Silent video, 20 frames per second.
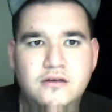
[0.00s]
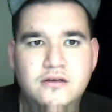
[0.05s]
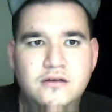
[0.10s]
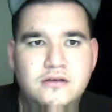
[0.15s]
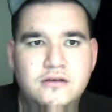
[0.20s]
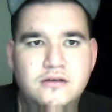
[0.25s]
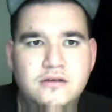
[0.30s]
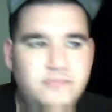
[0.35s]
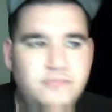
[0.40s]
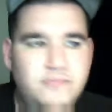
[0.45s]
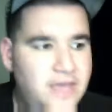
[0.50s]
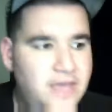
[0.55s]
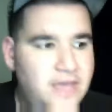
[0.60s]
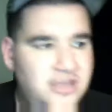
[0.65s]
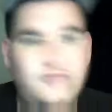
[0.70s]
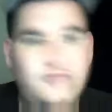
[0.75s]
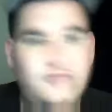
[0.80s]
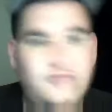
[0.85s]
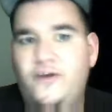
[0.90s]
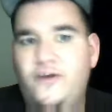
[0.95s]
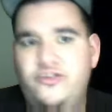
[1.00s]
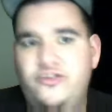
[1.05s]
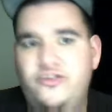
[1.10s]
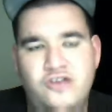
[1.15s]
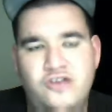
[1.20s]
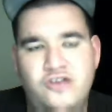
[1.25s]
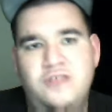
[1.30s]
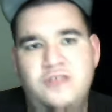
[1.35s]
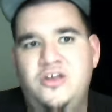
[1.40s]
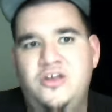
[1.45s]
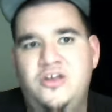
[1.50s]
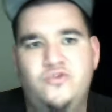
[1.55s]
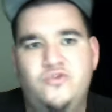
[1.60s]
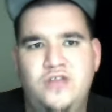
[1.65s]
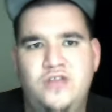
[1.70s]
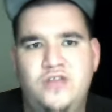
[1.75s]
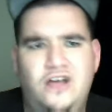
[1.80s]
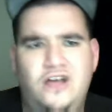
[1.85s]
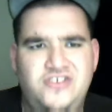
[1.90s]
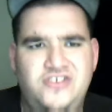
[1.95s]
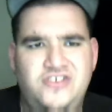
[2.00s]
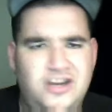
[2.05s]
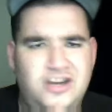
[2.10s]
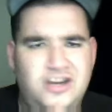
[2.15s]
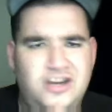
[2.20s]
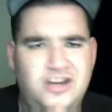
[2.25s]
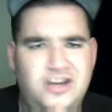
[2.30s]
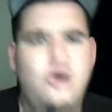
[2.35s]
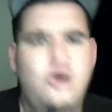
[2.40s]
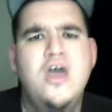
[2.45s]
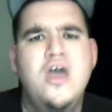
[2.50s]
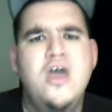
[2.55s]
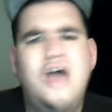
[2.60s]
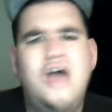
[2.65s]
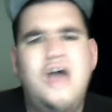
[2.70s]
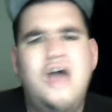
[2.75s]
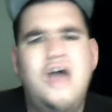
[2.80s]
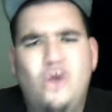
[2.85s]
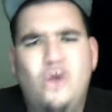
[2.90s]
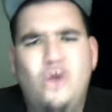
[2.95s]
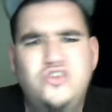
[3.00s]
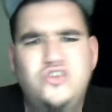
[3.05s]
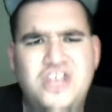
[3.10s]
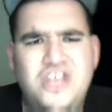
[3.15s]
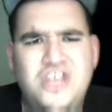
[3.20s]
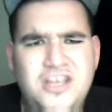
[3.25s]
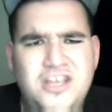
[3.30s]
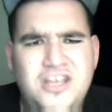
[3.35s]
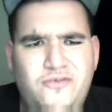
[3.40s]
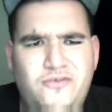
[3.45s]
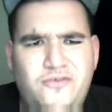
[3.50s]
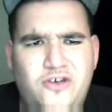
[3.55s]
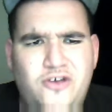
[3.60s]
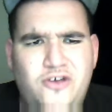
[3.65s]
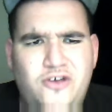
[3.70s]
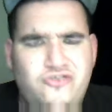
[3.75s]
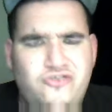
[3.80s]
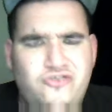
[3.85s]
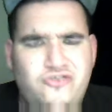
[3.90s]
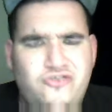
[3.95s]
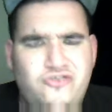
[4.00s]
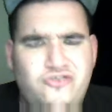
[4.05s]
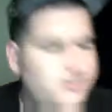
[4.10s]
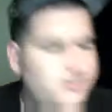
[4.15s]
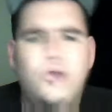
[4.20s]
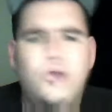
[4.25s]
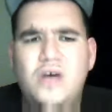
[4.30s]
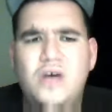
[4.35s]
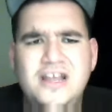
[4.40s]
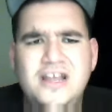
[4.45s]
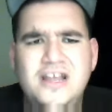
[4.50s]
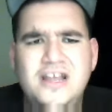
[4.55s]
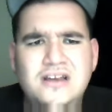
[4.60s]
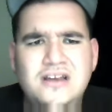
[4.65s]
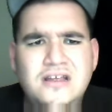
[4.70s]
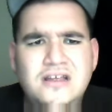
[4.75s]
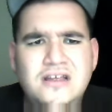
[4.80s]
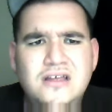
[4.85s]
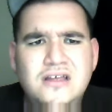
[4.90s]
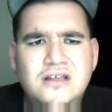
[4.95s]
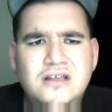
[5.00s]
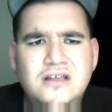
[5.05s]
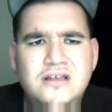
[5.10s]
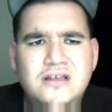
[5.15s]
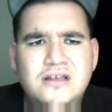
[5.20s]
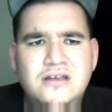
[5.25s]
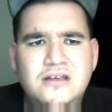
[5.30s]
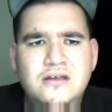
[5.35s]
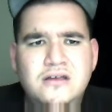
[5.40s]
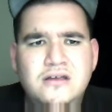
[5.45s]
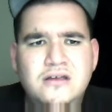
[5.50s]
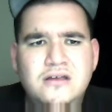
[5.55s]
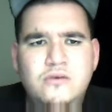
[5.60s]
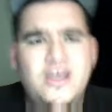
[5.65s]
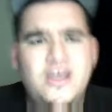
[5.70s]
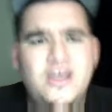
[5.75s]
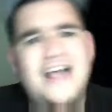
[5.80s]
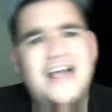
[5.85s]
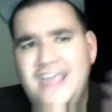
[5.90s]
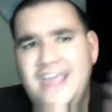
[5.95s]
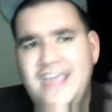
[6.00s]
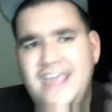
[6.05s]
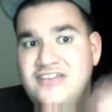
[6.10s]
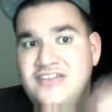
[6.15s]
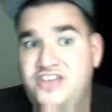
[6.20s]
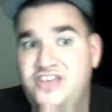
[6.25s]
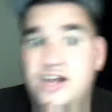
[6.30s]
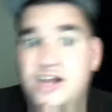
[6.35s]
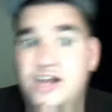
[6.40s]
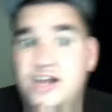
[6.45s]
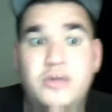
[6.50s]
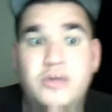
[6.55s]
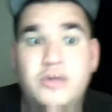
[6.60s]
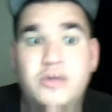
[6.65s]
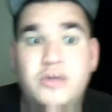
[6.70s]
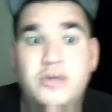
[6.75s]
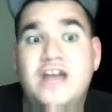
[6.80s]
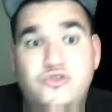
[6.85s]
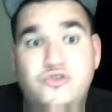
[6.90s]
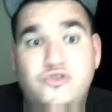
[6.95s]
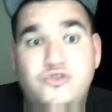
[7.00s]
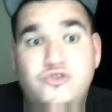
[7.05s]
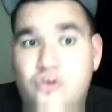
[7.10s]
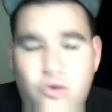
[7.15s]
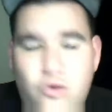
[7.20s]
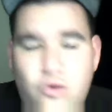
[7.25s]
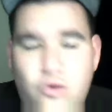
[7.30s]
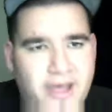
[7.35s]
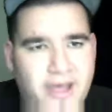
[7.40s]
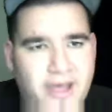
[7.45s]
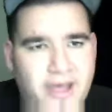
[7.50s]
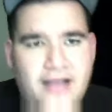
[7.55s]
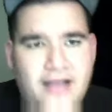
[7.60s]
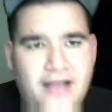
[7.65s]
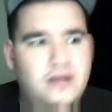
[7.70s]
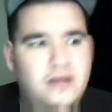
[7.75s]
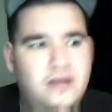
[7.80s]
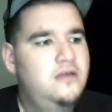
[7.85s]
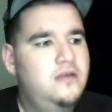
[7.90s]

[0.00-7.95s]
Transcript: Maybe he's frustrated because we lost 10 in a row. And this whole city is frustrated. But you know what? We got Case Keenum. We got a future quarterback.